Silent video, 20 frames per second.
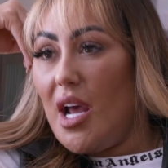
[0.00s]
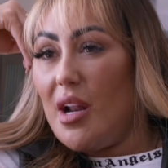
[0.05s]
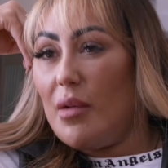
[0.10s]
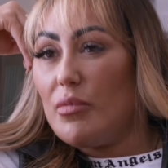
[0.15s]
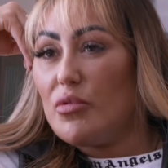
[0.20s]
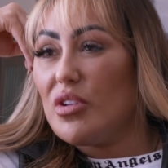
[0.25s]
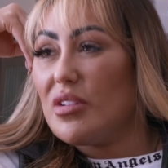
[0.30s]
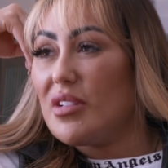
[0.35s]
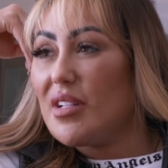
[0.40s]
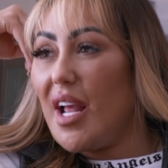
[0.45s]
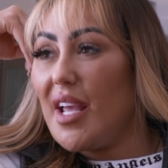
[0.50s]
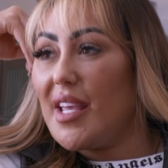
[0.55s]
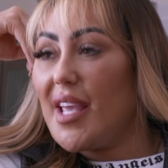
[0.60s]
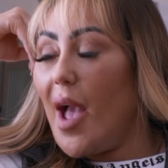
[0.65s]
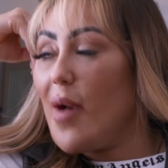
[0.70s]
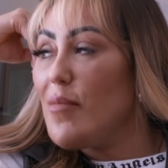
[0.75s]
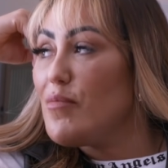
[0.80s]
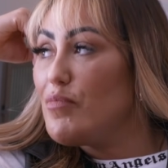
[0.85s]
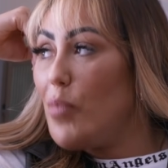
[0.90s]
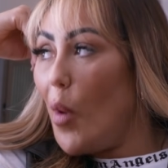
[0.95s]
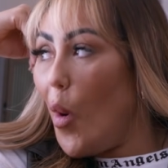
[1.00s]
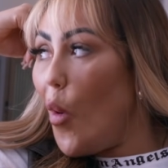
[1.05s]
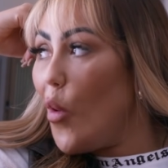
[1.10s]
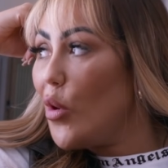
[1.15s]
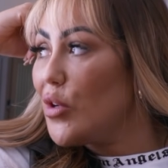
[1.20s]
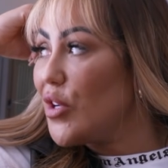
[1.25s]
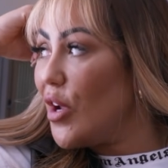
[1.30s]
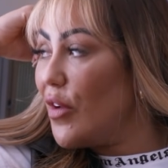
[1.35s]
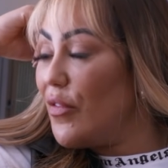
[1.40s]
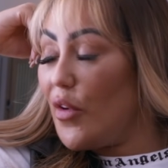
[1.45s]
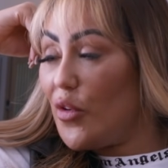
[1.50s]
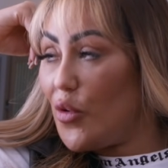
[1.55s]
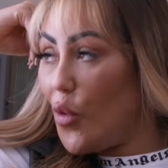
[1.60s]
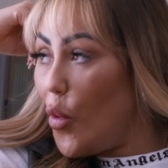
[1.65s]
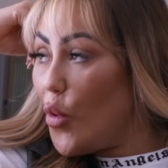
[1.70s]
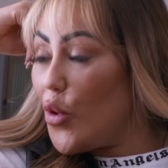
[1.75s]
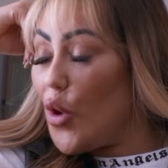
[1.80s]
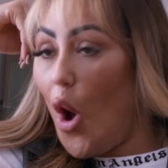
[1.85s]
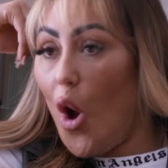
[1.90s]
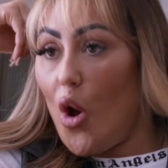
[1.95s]
and I'm just, like, getting bored of
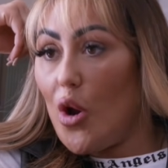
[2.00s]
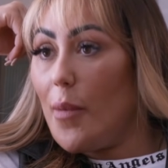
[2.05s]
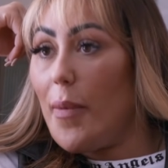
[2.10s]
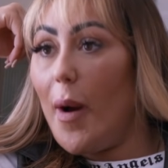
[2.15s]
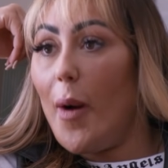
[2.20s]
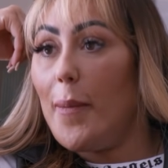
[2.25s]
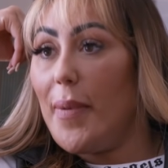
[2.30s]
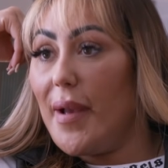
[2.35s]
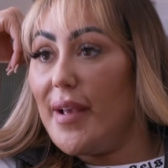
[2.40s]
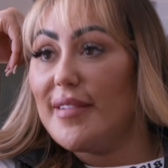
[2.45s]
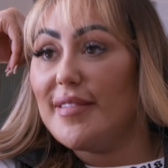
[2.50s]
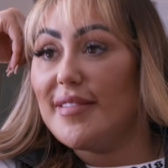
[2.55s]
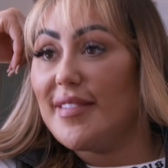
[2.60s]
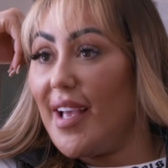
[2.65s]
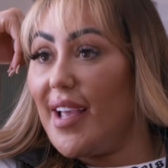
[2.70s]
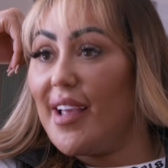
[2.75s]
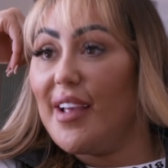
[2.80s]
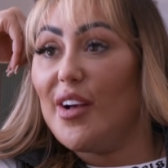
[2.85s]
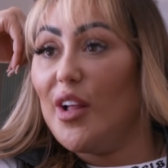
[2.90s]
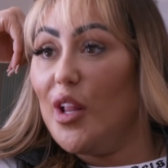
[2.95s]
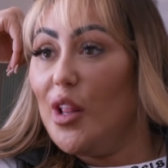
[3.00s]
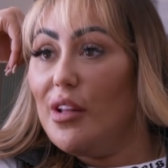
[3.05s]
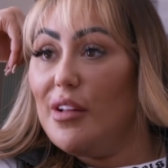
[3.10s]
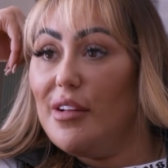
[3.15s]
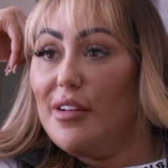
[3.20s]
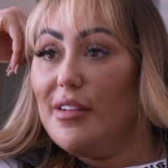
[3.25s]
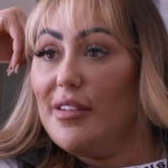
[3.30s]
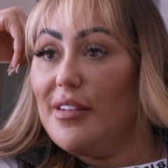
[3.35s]
going on about being single.